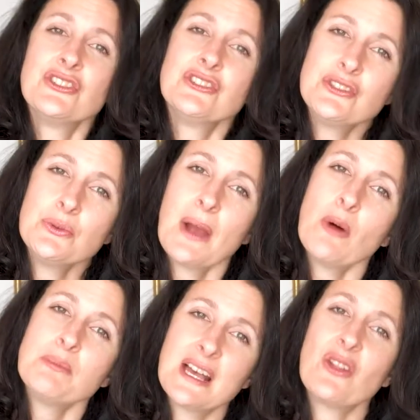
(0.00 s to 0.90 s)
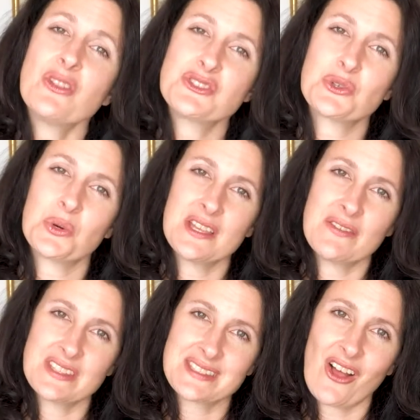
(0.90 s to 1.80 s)
to help tell the story of
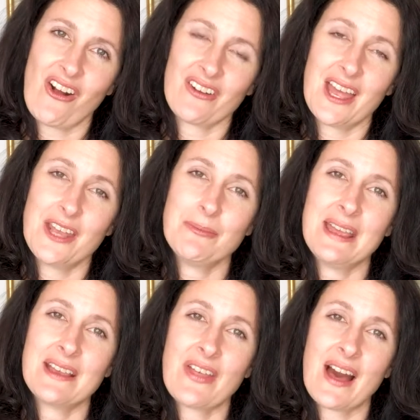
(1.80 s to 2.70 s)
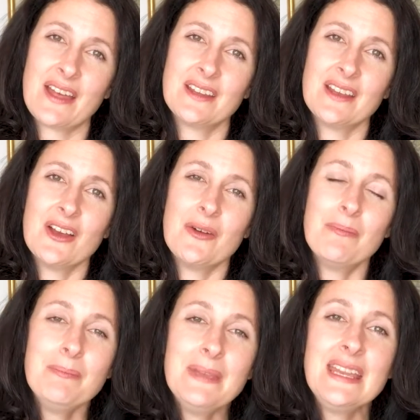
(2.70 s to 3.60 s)
the song and make that
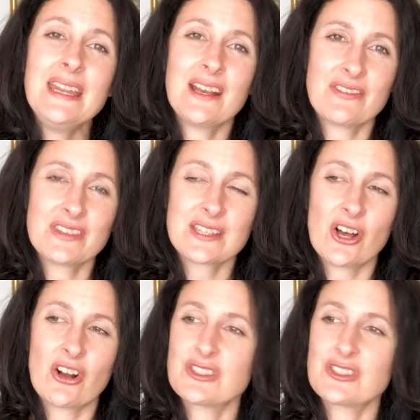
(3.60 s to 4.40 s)
meaning of the song.